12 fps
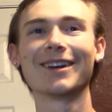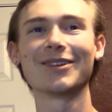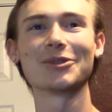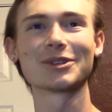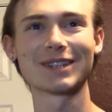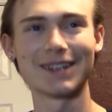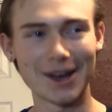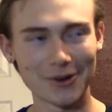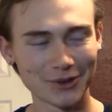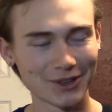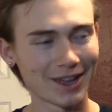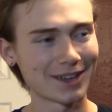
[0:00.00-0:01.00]
which I now
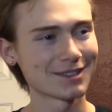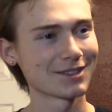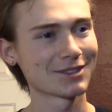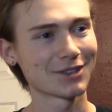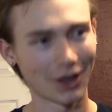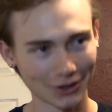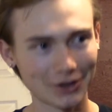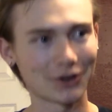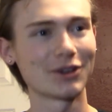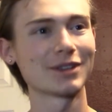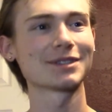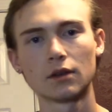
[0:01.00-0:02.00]
realize is
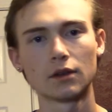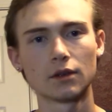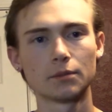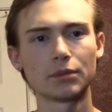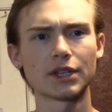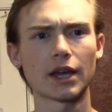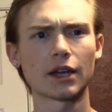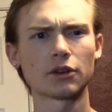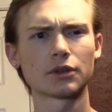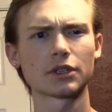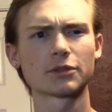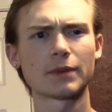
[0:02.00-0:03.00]
hilarious. But yeah, I
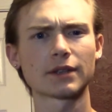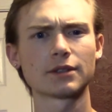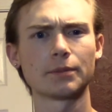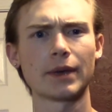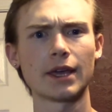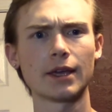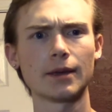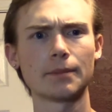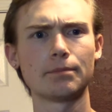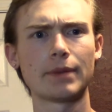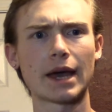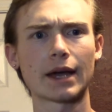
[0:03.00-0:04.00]
don't expect to pay
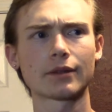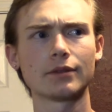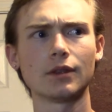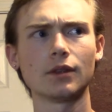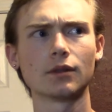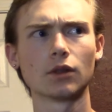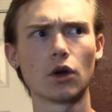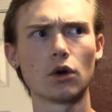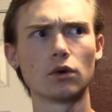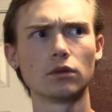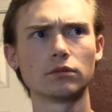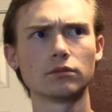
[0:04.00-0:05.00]
back the
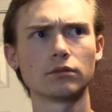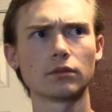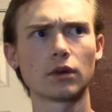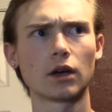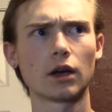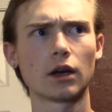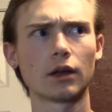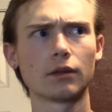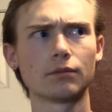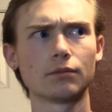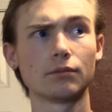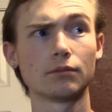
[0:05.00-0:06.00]
loan
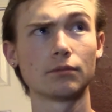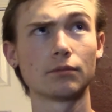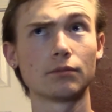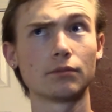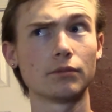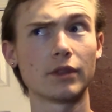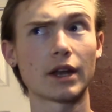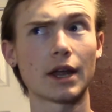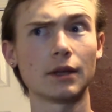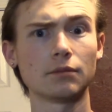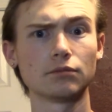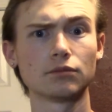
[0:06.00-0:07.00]
that
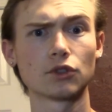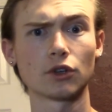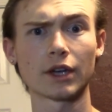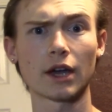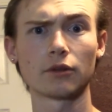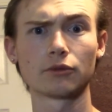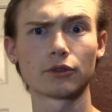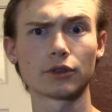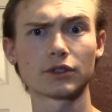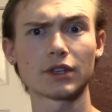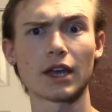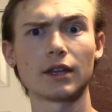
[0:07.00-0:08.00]
I took out for the
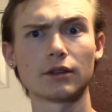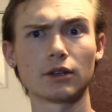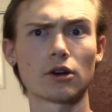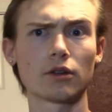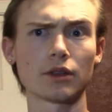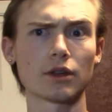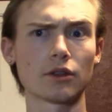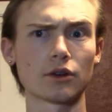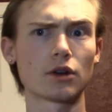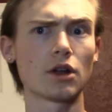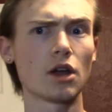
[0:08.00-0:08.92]
site and all the other